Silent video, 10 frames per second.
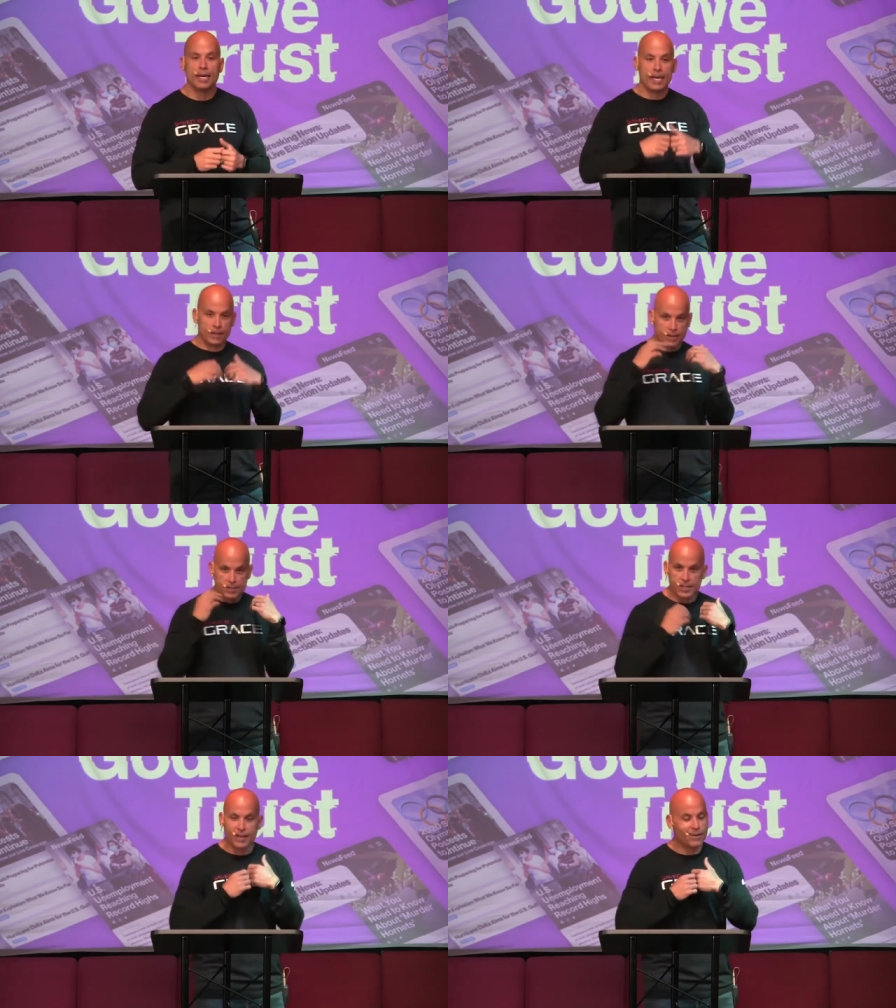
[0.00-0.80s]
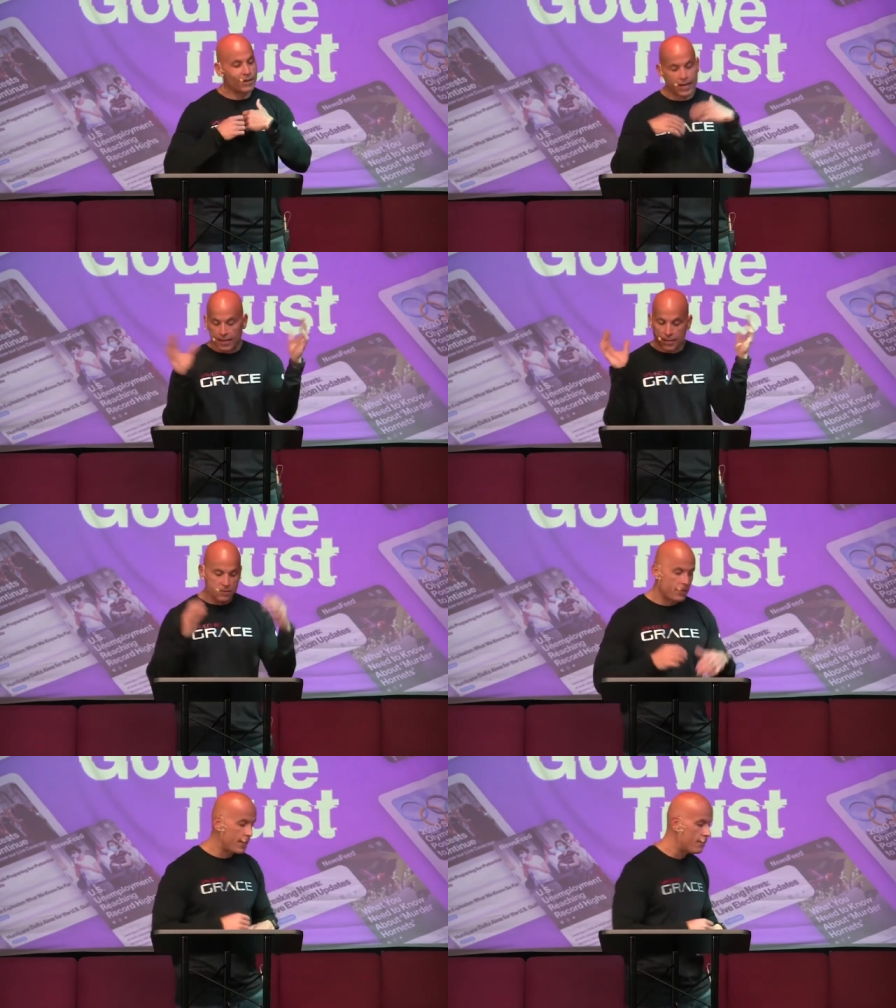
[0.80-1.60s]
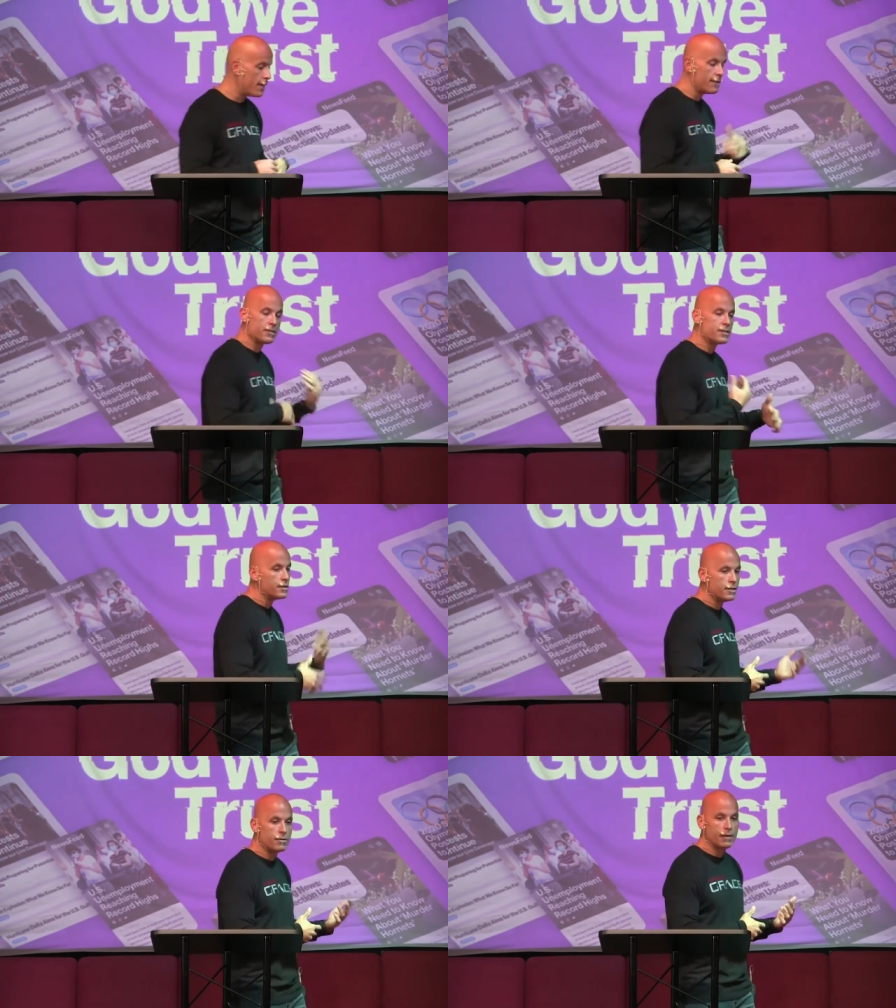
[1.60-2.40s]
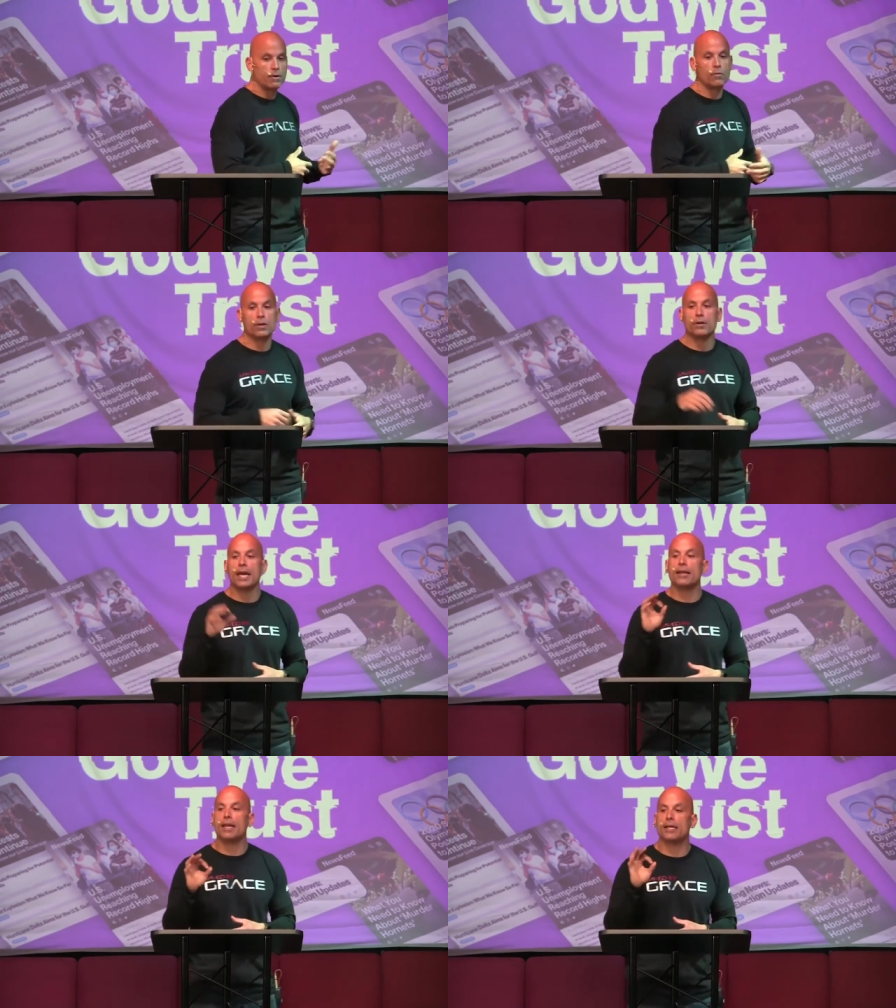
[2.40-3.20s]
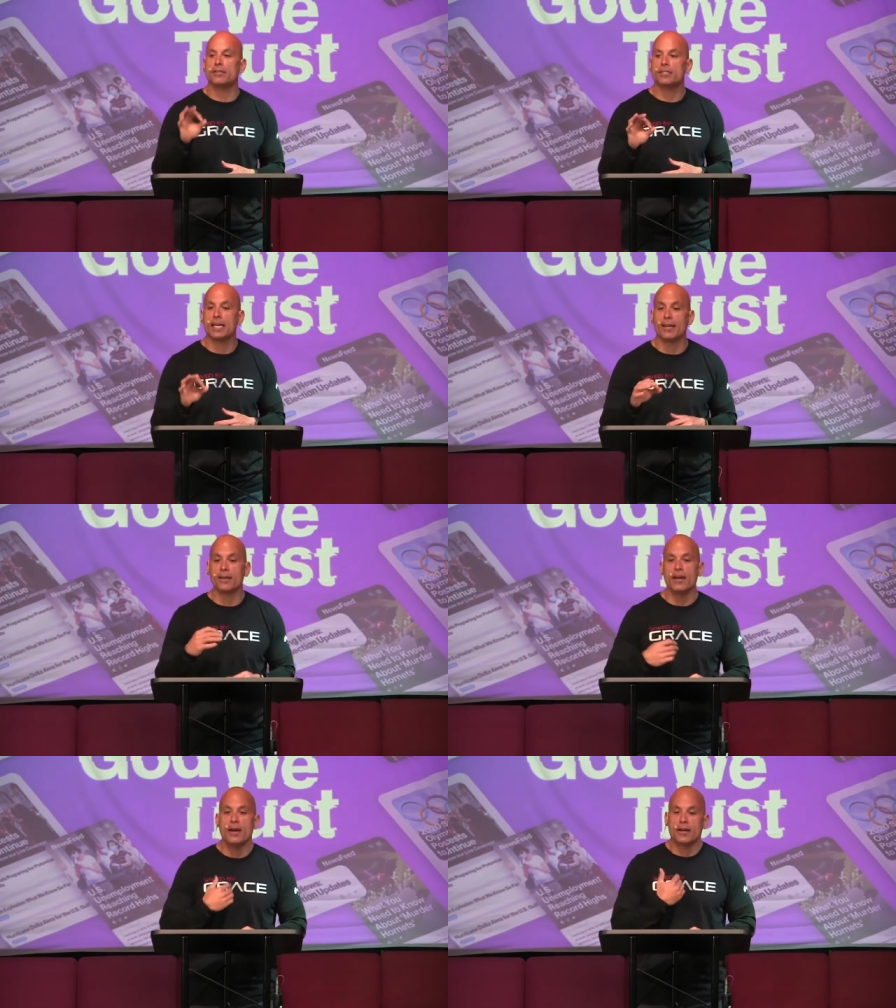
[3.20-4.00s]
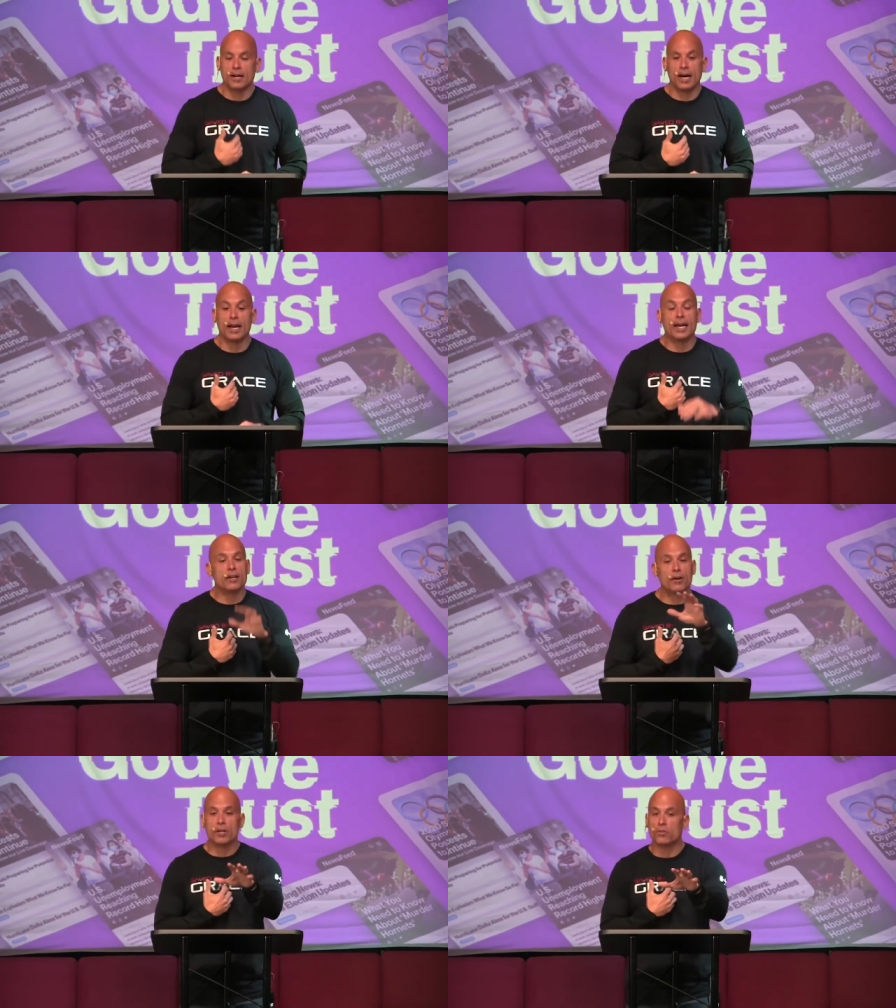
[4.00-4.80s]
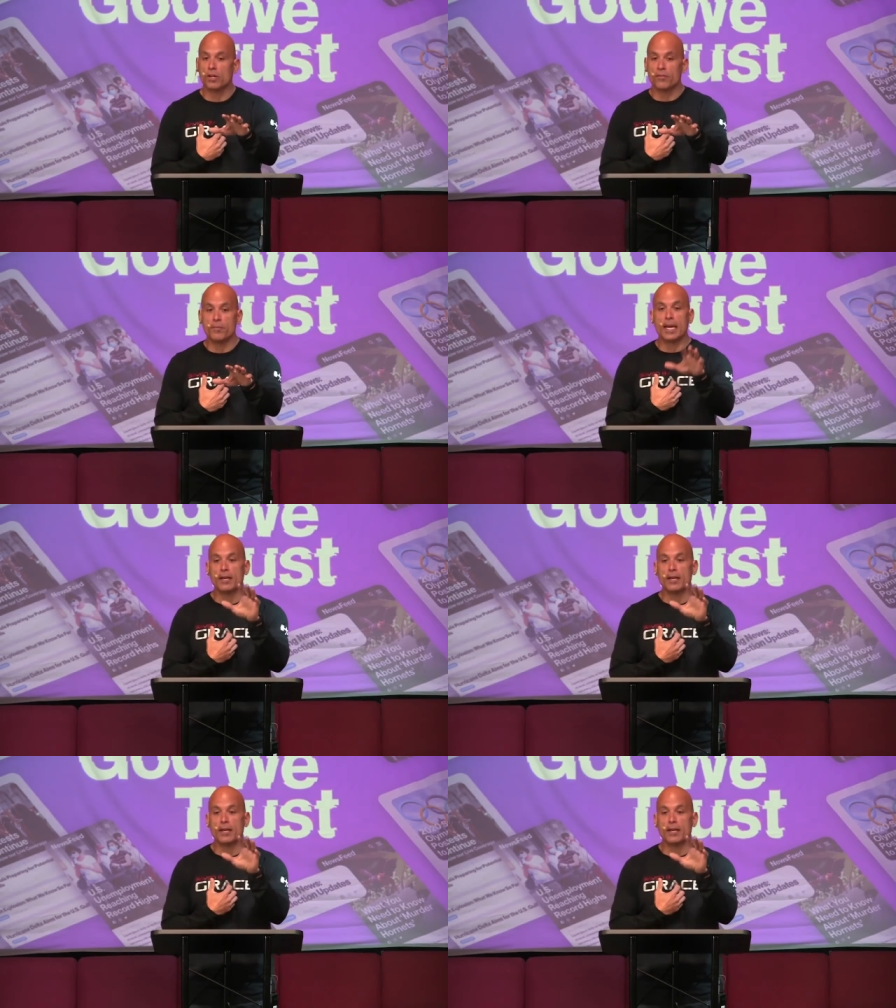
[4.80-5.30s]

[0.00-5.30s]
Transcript: and saying, Oh, God loves me anyway, and I'm just going to do whatever I want to, and, and saying, God, I know you love me.